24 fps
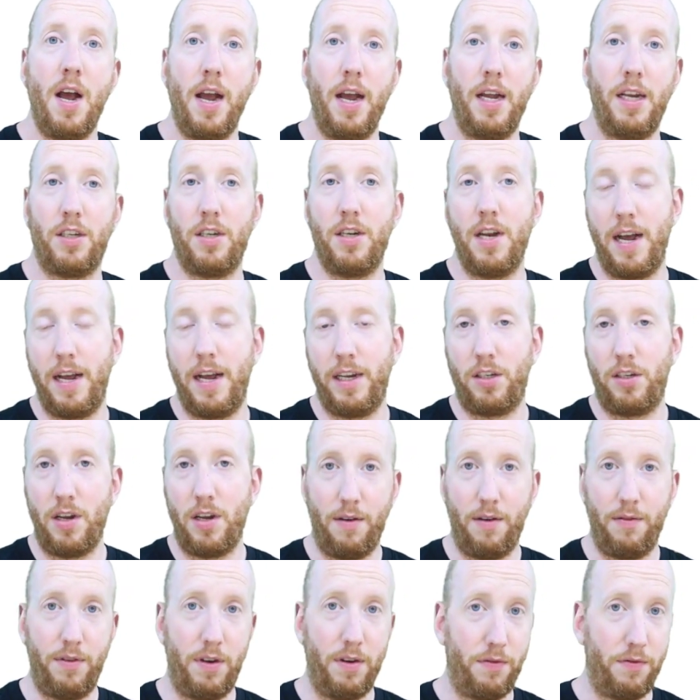it's nice to
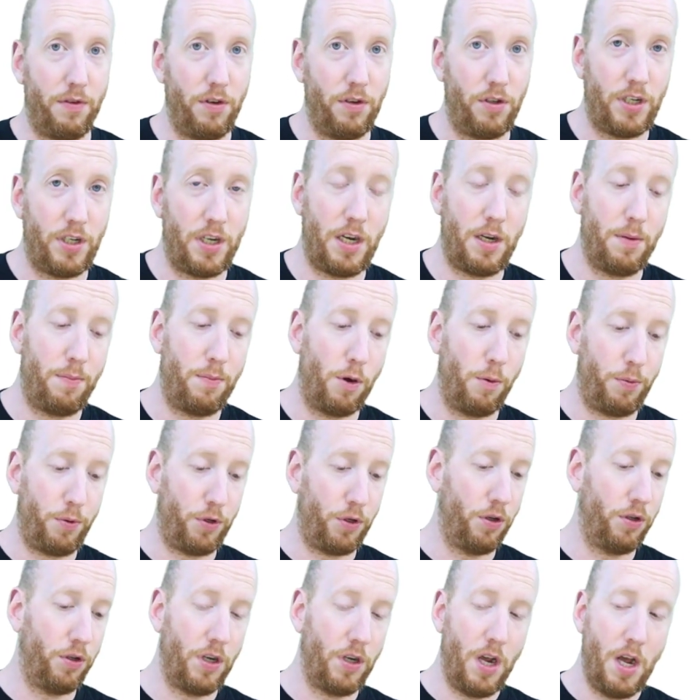have different setup
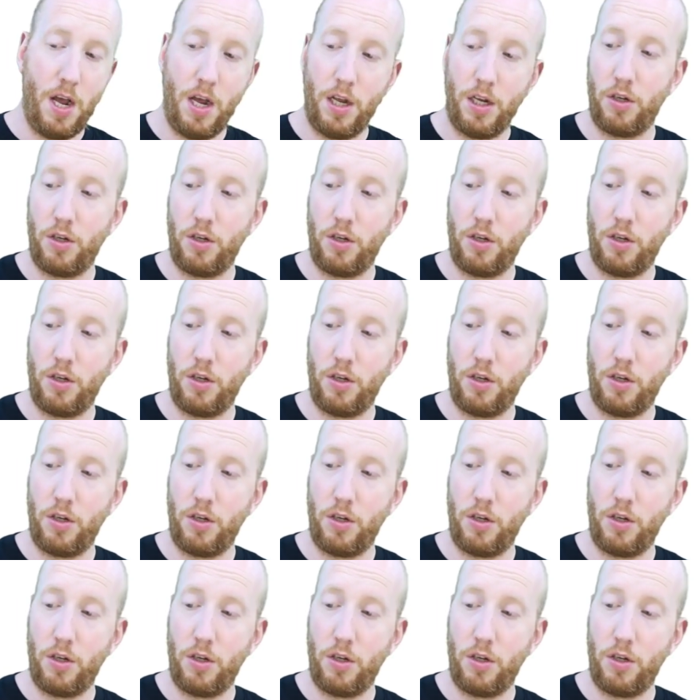options.